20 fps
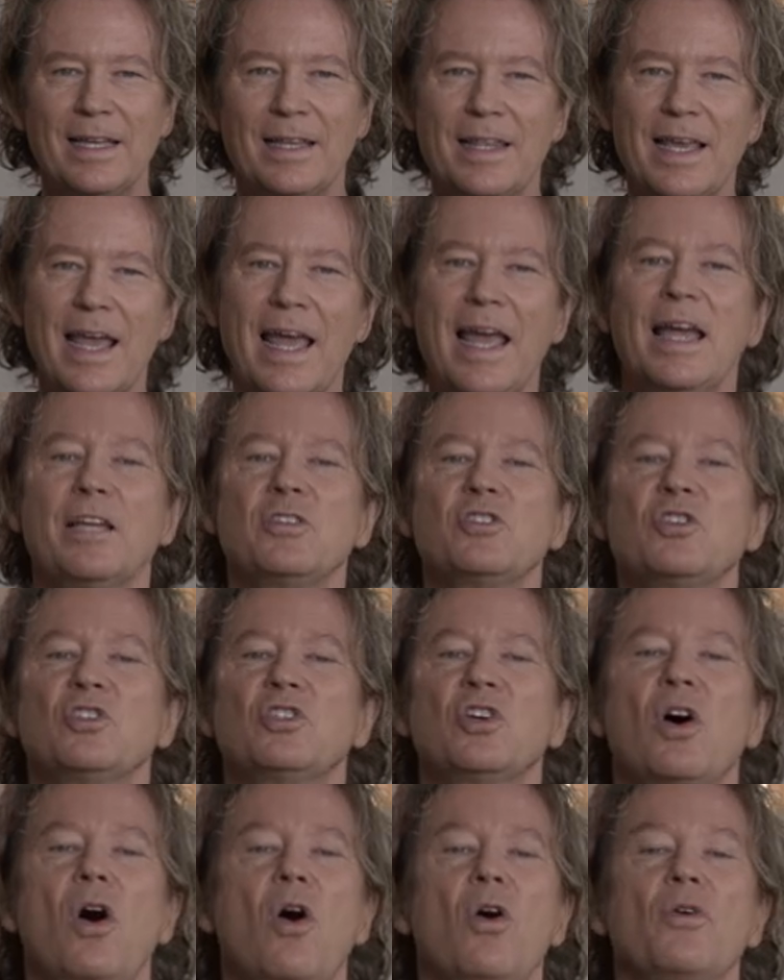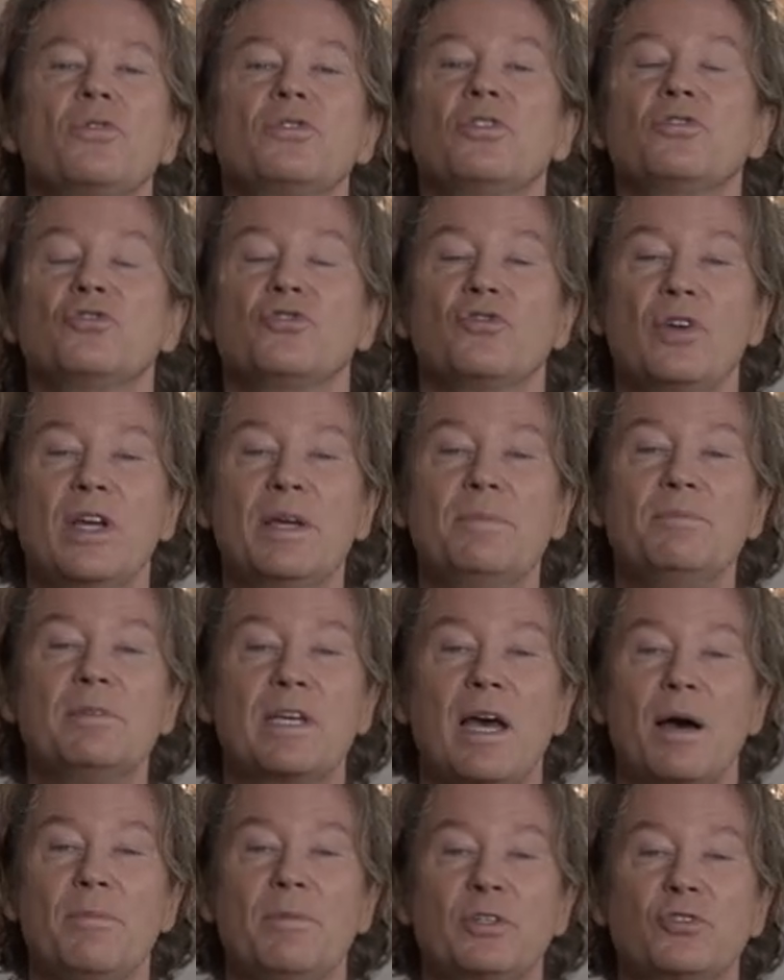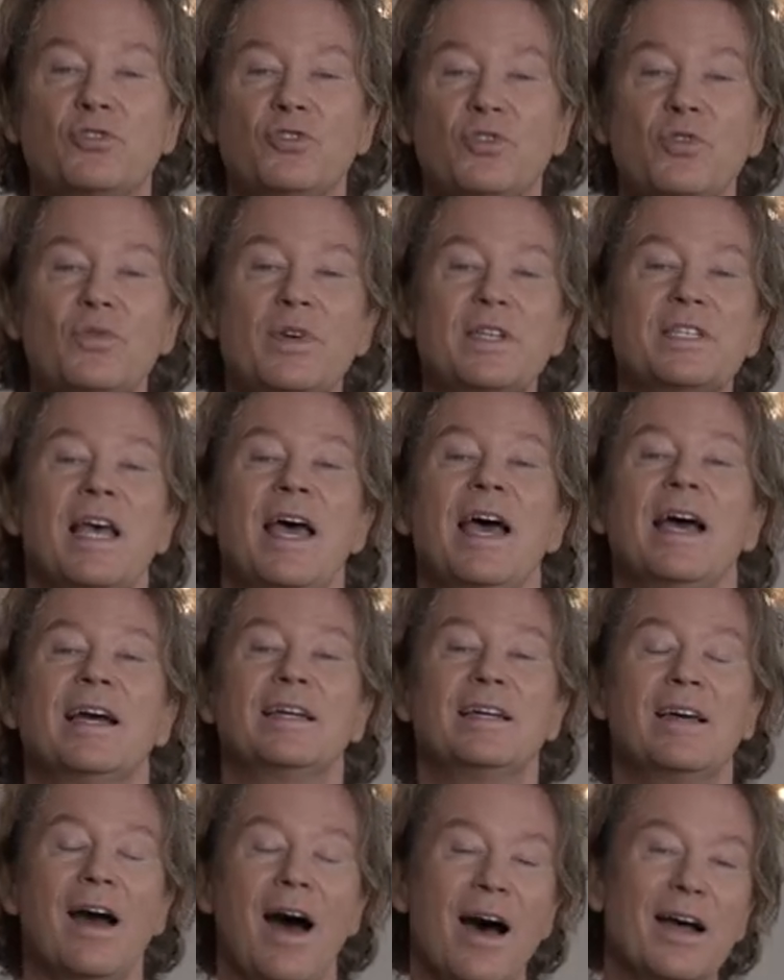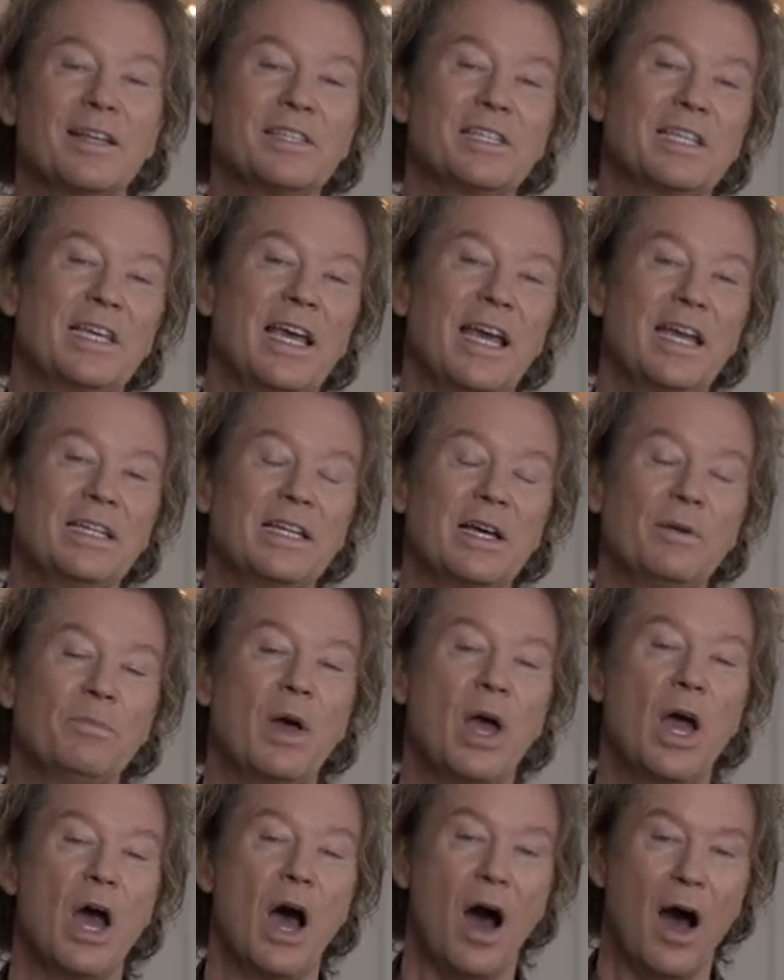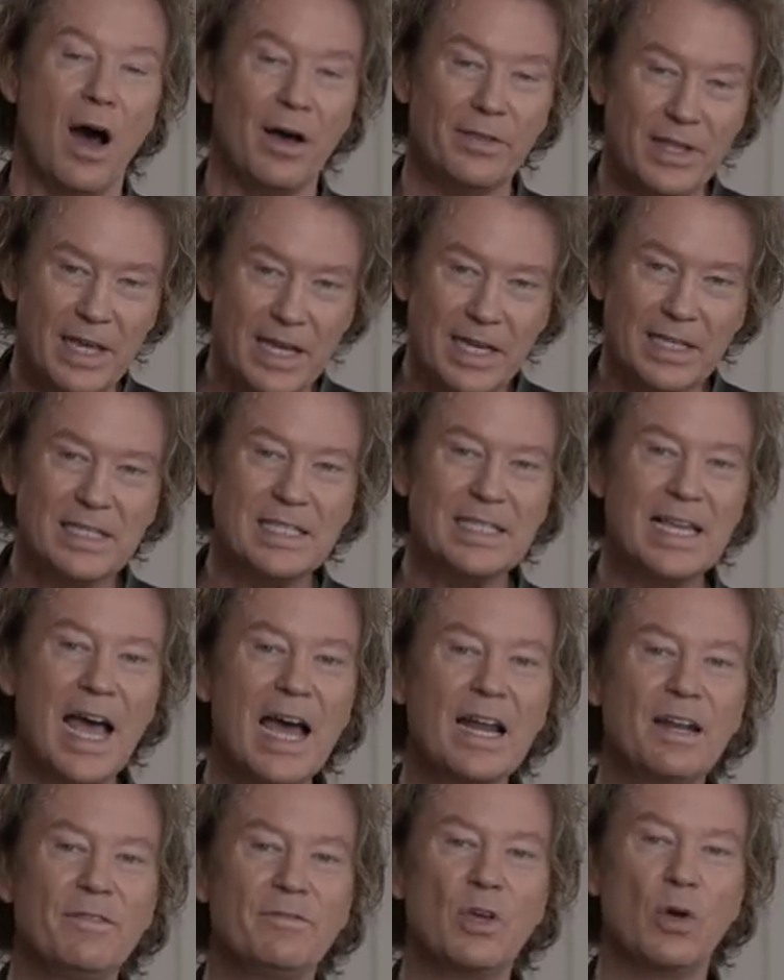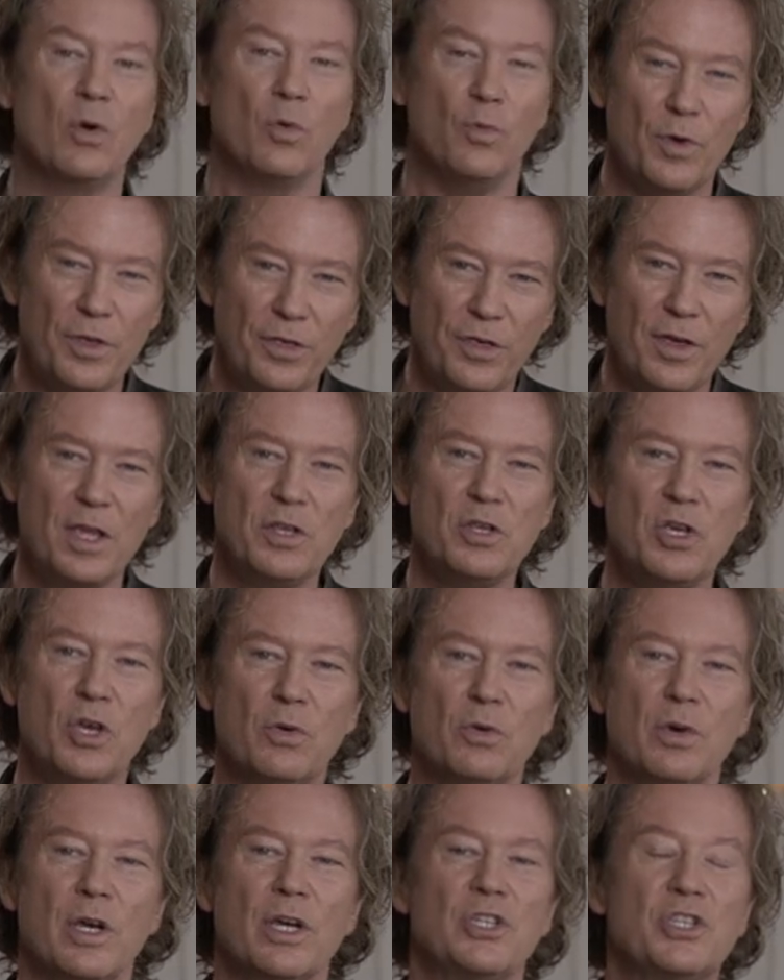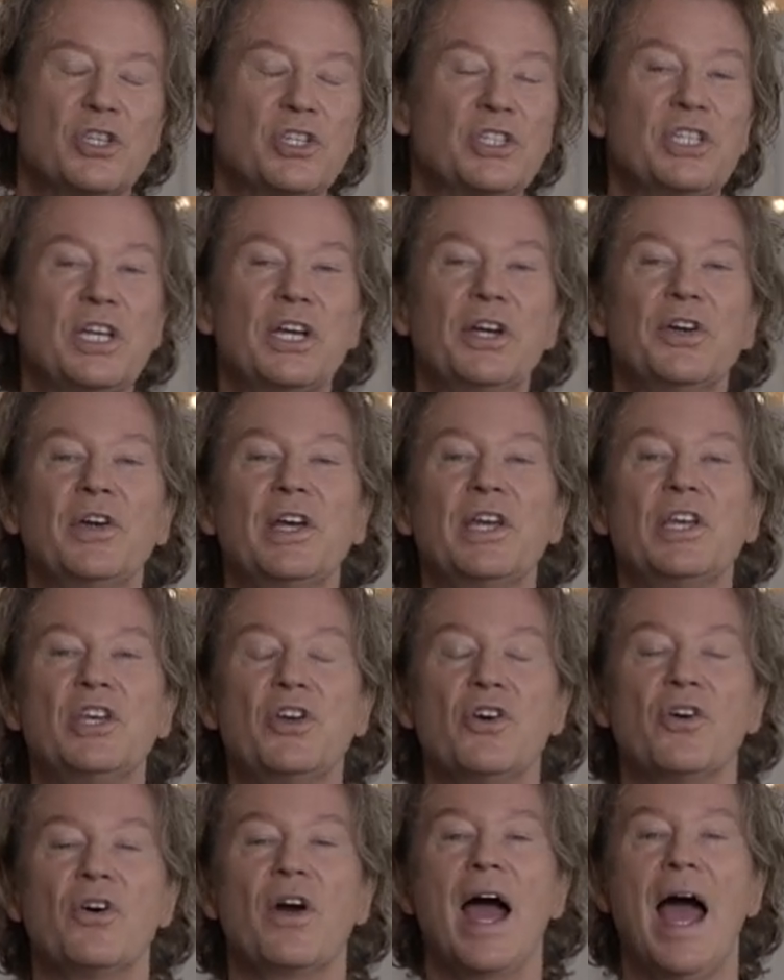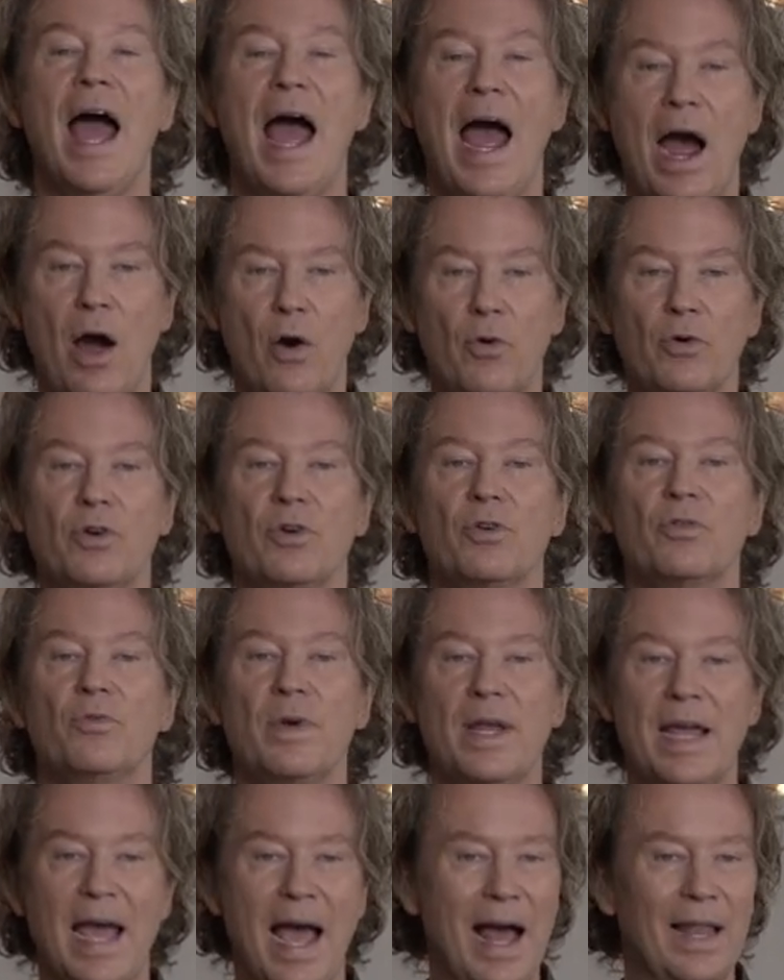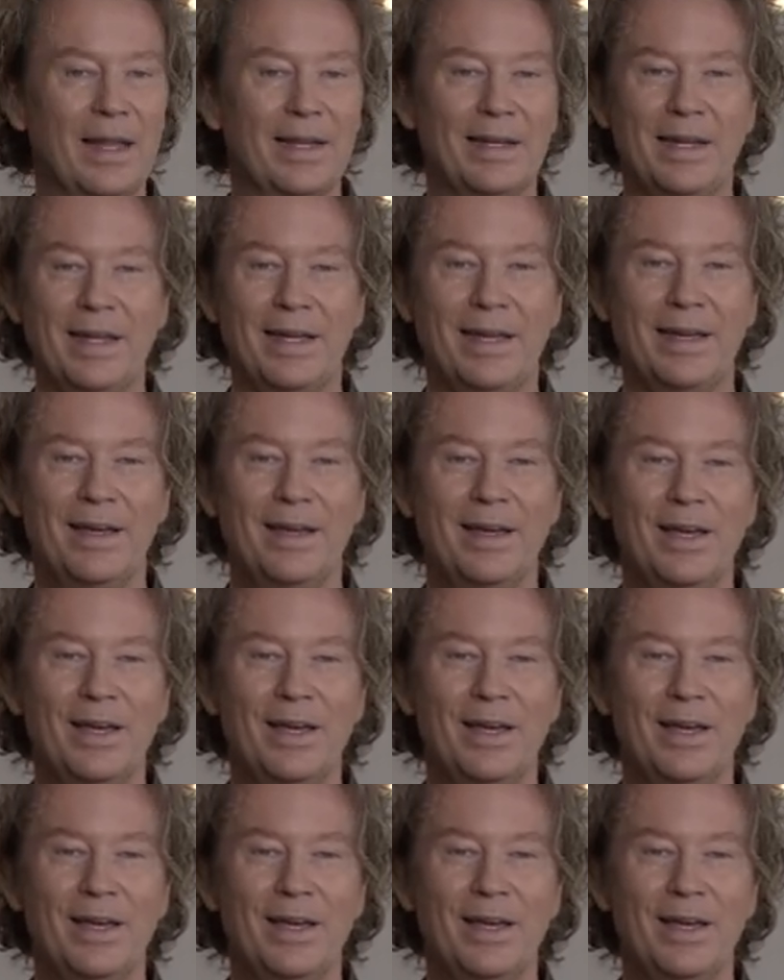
The answer to all your dreams coming true is God's kingdom on the inside of you, within you, steering your outer reality.